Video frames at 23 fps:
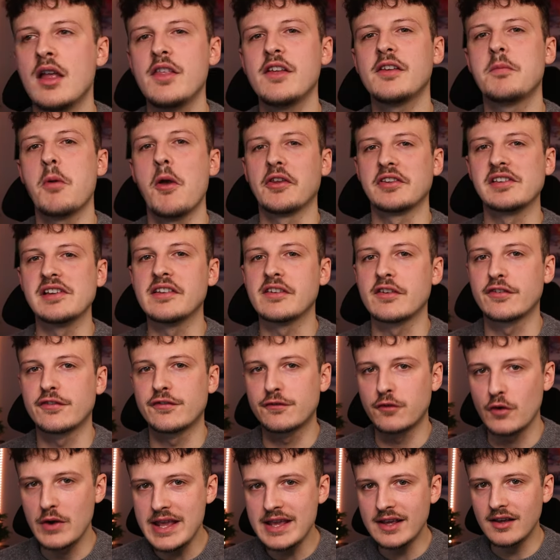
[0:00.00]
This person is a
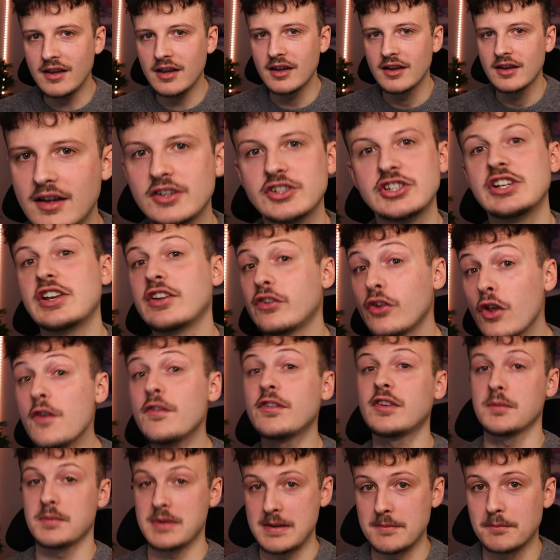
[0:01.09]
freak. She deserves
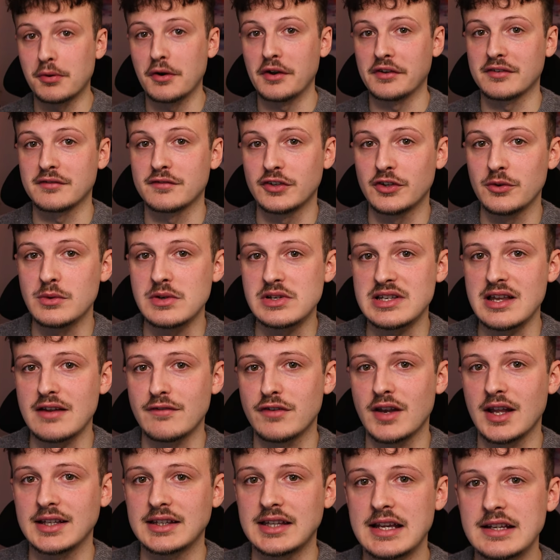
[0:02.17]
to be in prison for doing stuff
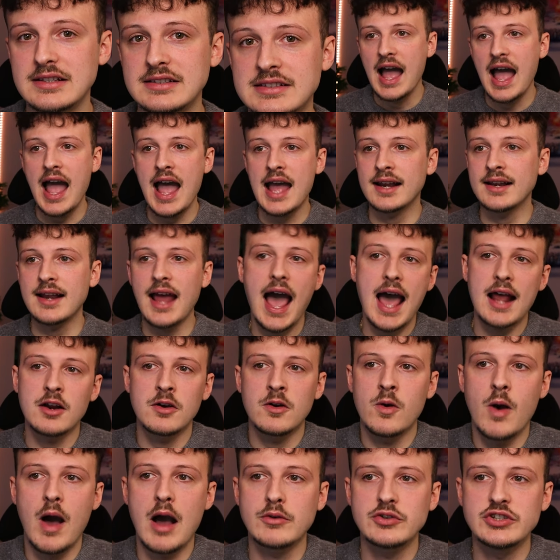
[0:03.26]
like this. And I don't
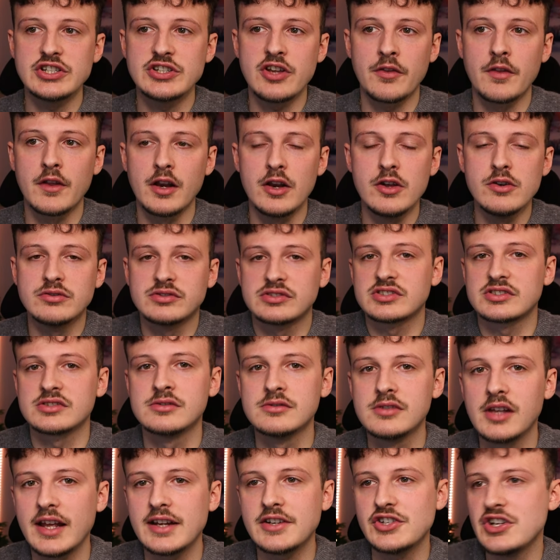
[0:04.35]
know how she's on the loose.
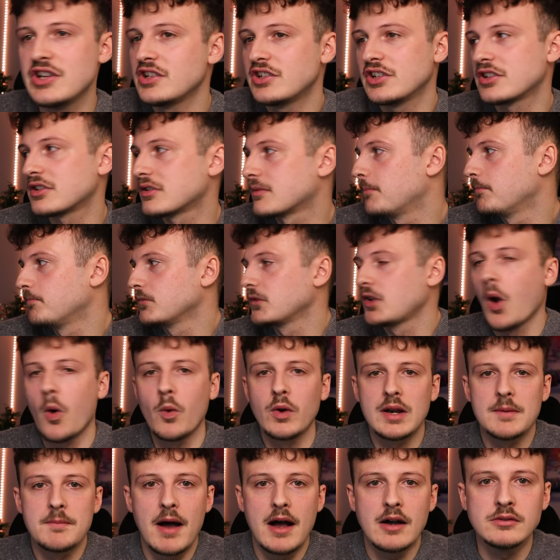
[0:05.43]
Like, she's just going
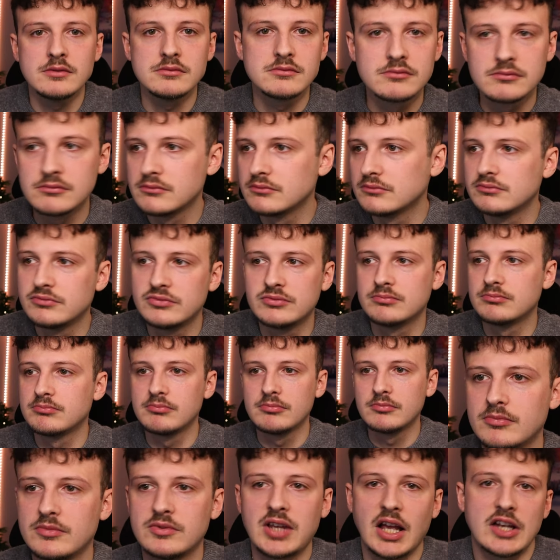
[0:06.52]
about
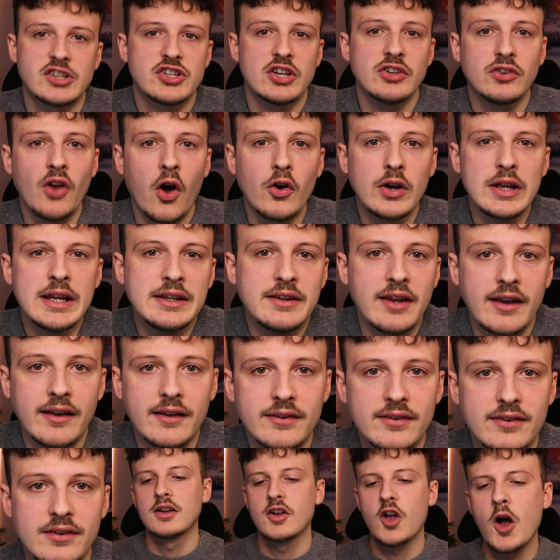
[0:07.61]
touching doggy dicks.
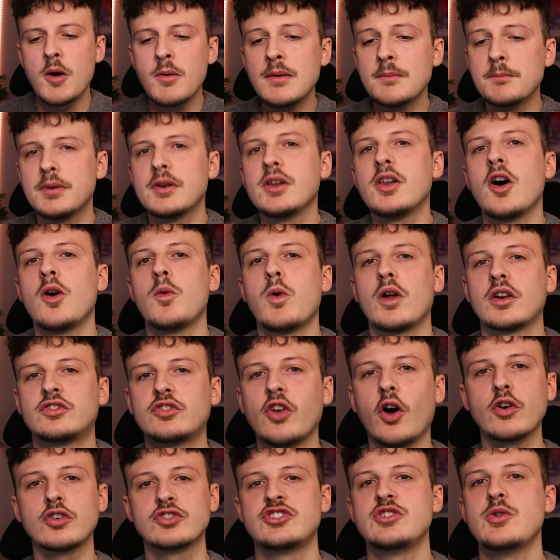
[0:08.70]
Comment below what
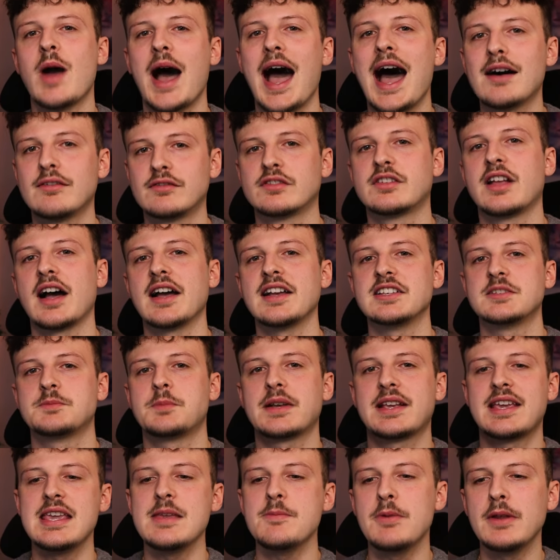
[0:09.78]
dogs you have, guys, but
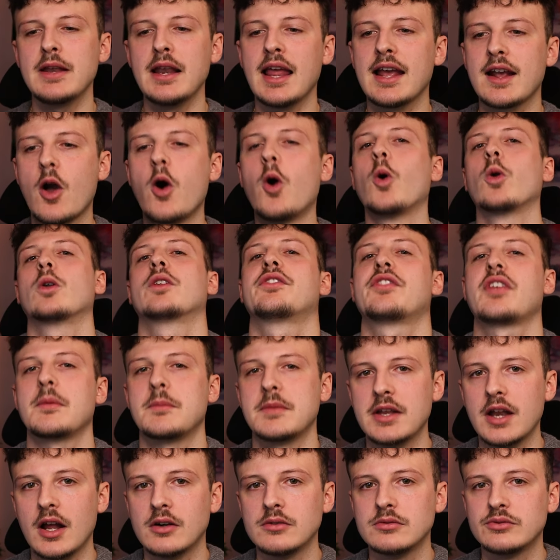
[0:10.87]
keep it, like, wholesome, you
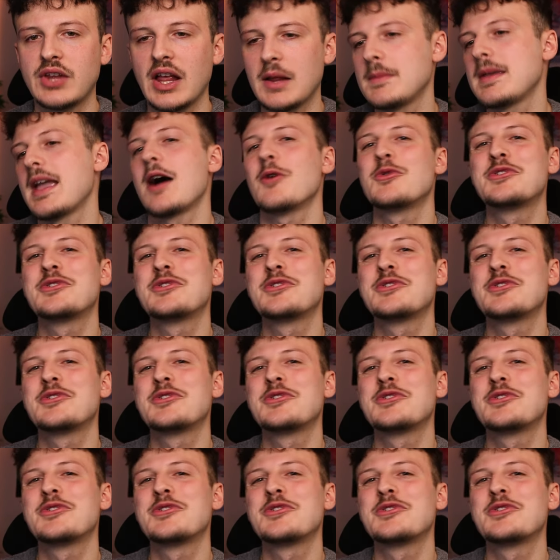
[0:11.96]
know? Tell me how